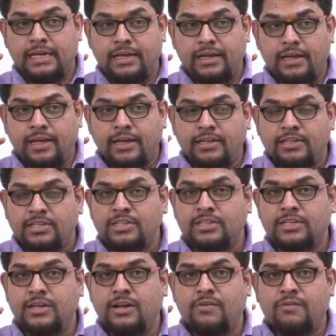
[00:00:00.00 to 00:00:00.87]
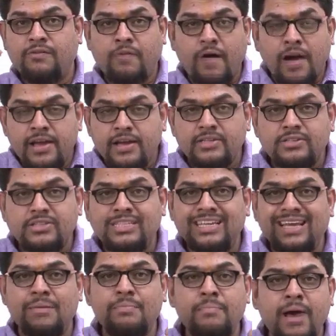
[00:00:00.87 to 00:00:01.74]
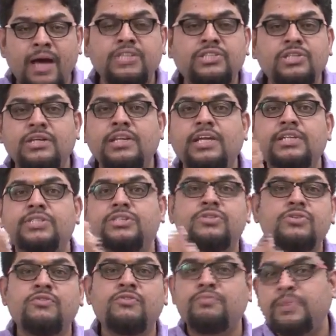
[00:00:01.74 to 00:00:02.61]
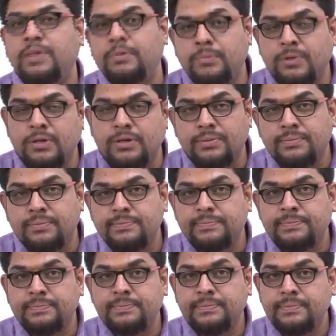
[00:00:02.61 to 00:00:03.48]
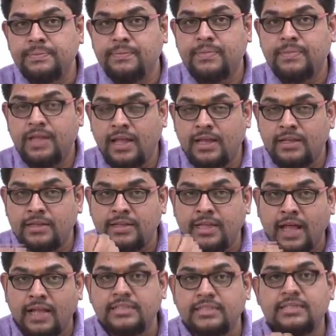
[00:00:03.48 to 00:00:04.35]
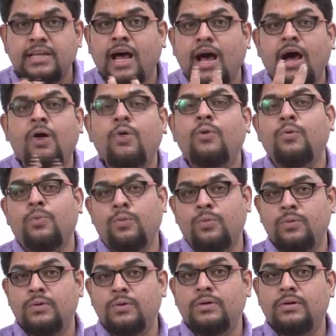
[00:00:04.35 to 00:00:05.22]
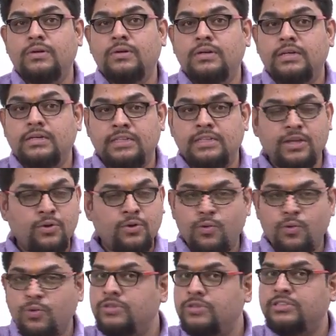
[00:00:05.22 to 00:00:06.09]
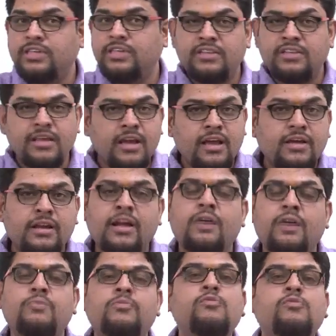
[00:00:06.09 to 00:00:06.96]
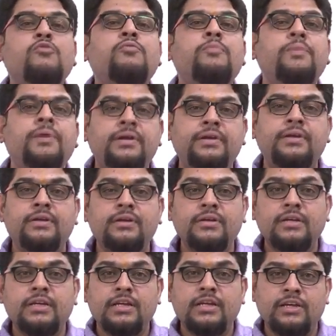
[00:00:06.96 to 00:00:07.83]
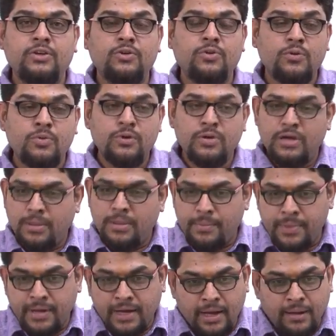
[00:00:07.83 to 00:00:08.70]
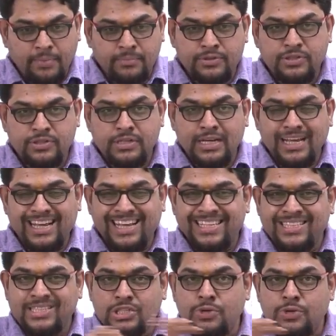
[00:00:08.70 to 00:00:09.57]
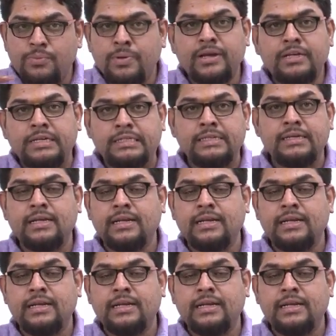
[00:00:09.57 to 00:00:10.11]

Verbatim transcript: It fires the imagination of people. And that's how the whole Satyagraha movement, becomes instrumental,